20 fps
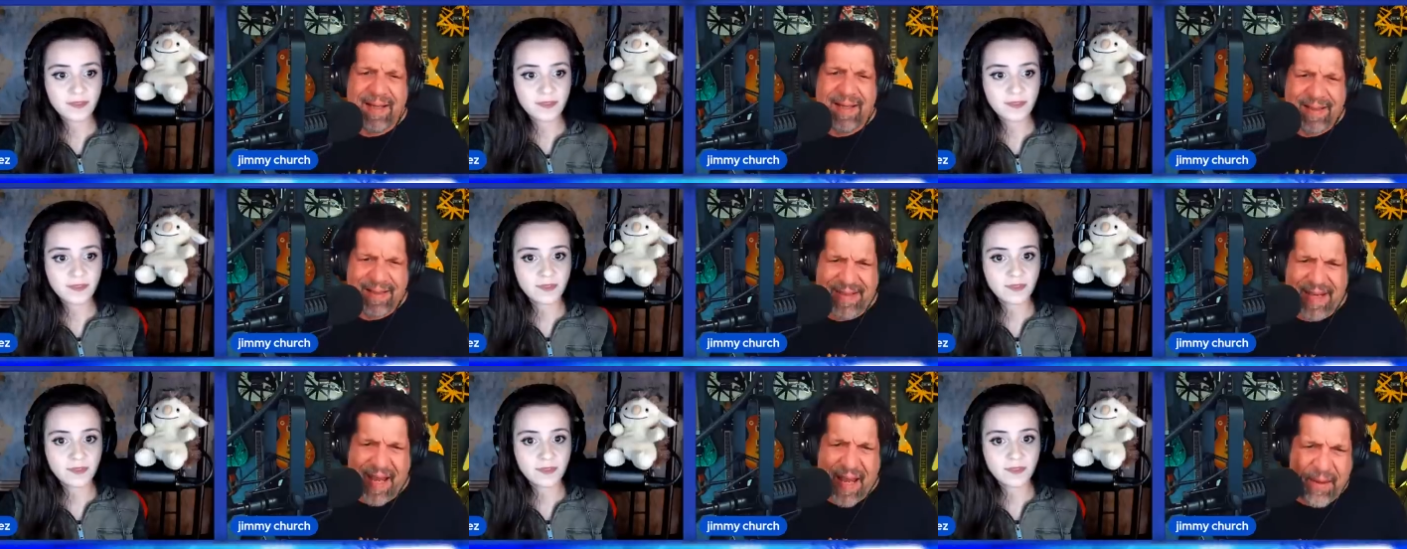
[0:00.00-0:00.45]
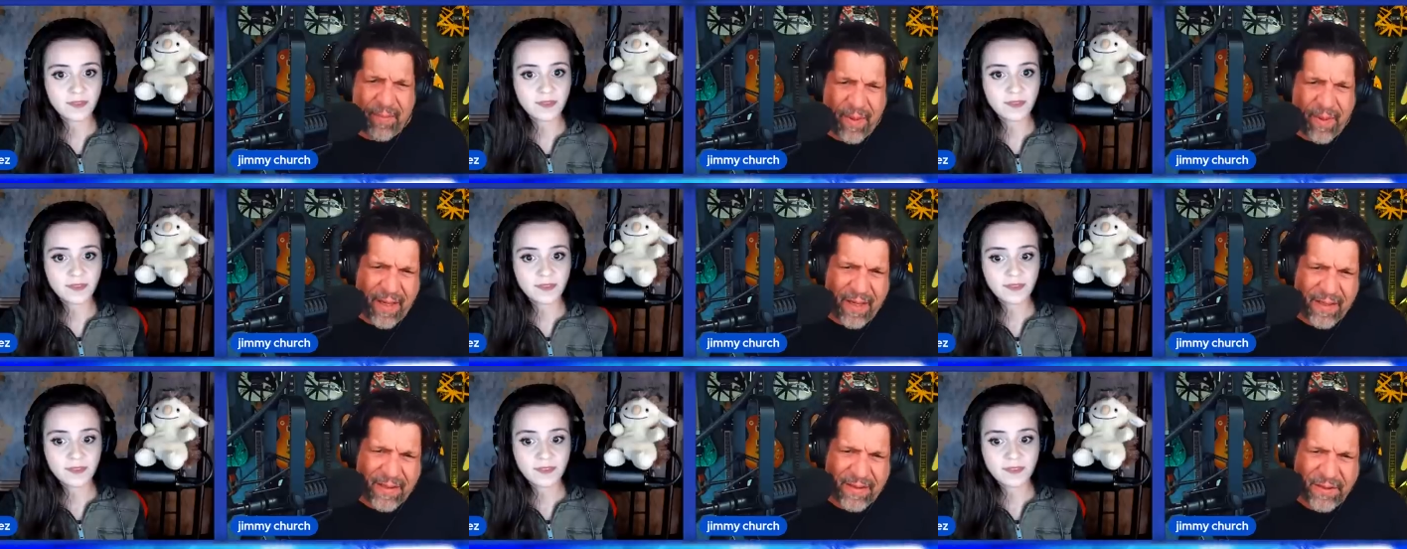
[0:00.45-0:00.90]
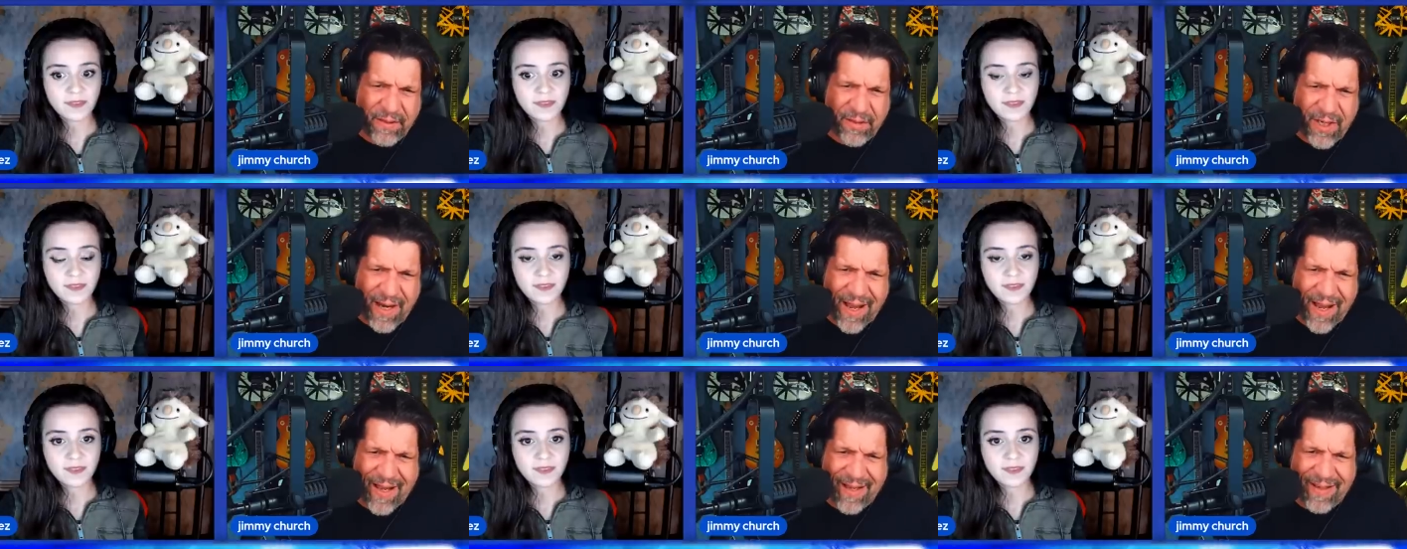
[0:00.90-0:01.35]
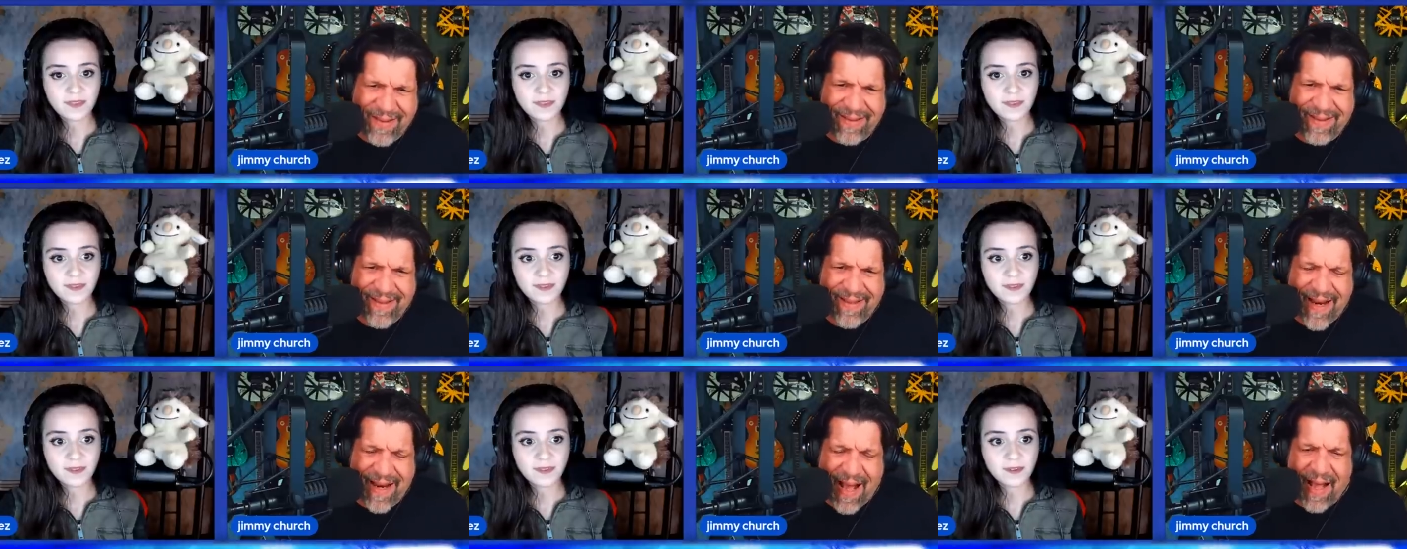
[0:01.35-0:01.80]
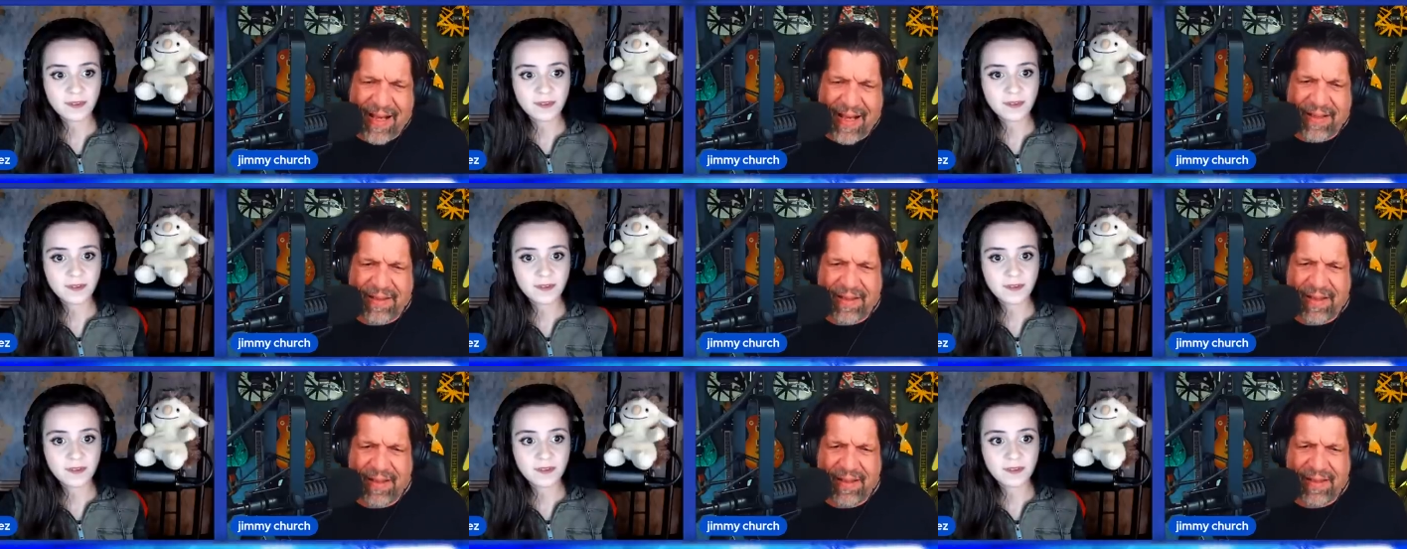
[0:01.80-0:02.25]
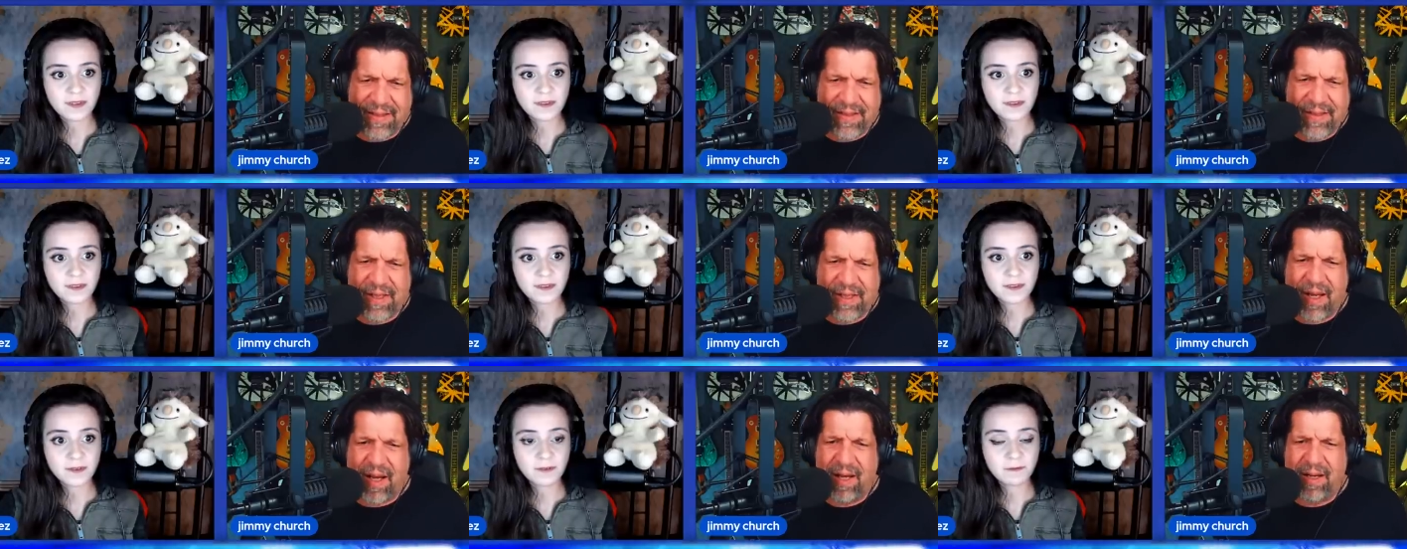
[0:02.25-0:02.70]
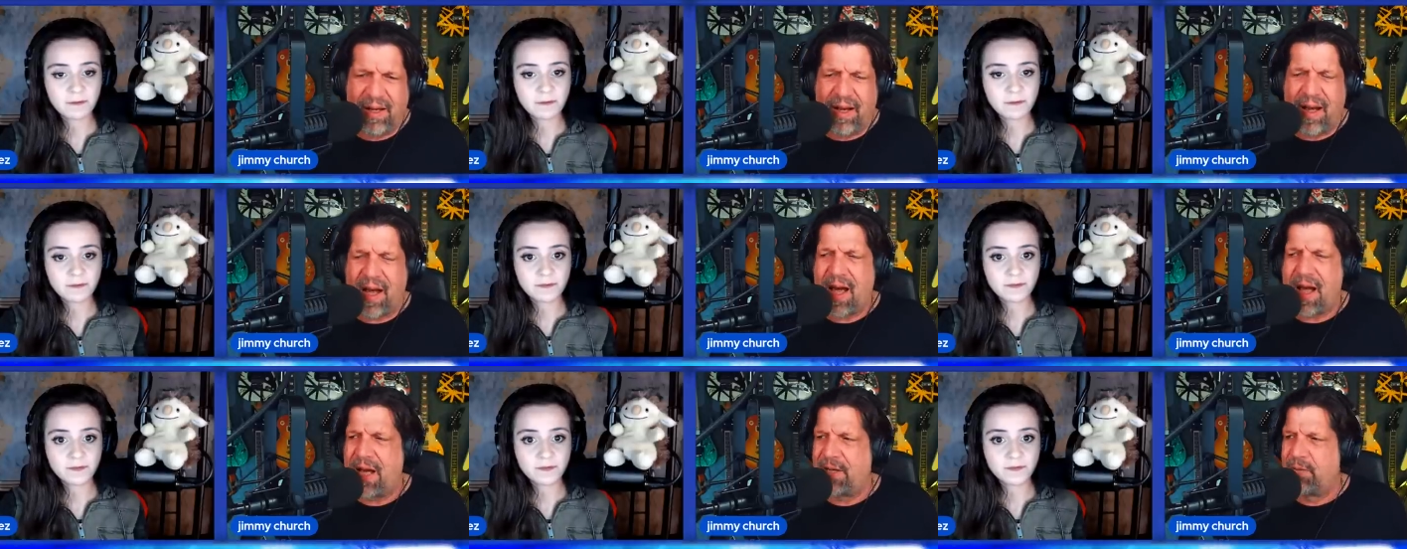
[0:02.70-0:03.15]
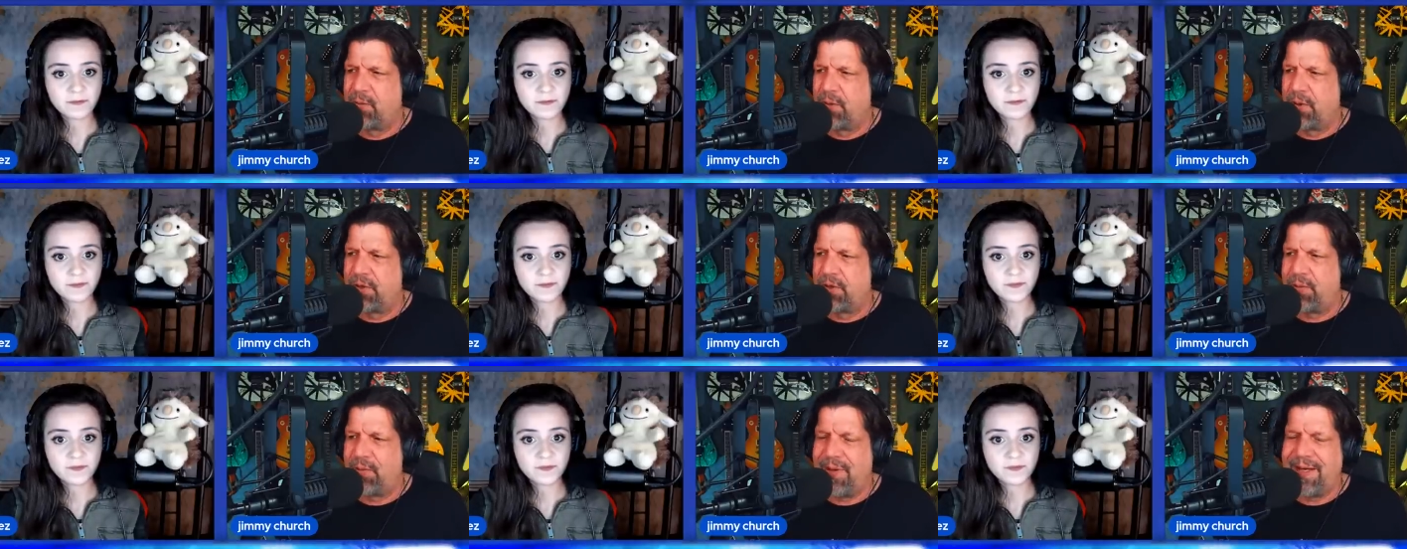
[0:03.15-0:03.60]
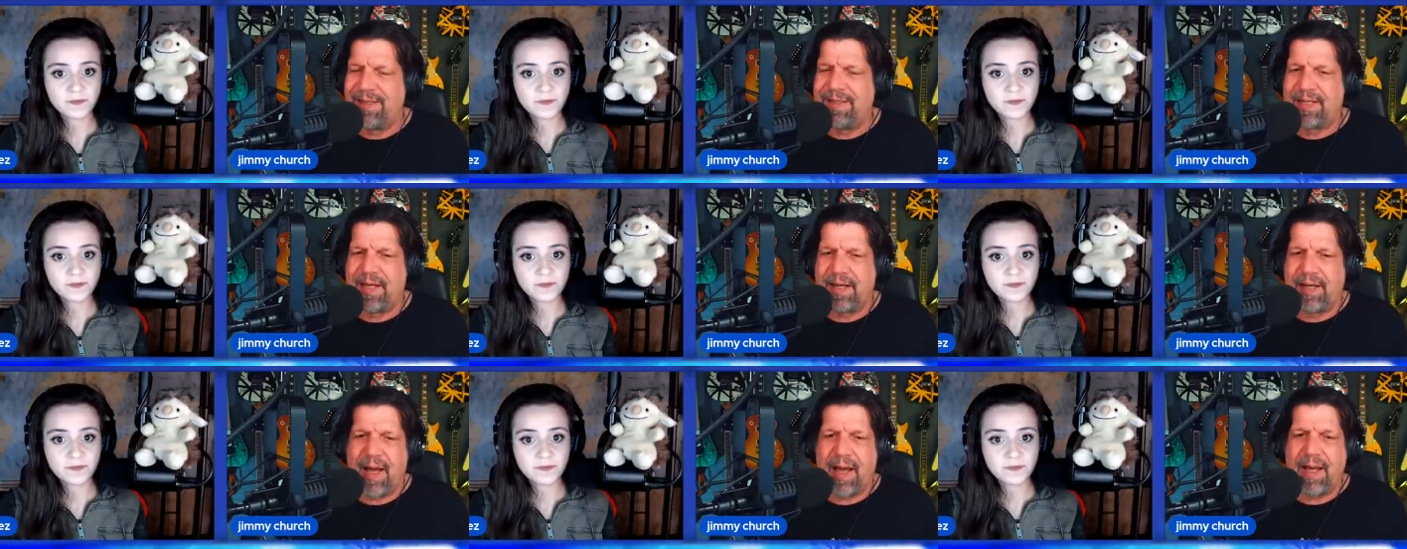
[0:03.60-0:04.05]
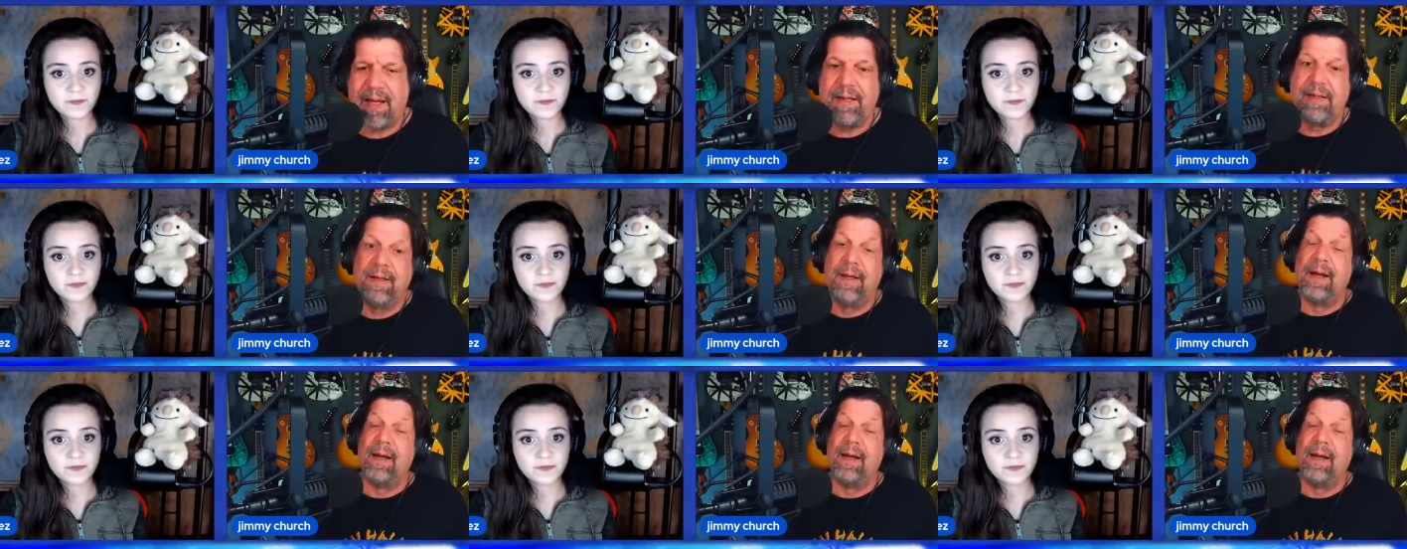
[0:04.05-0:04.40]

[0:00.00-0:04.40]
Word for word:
Speaker 1: Damien John Knott is uh, on with me tonight.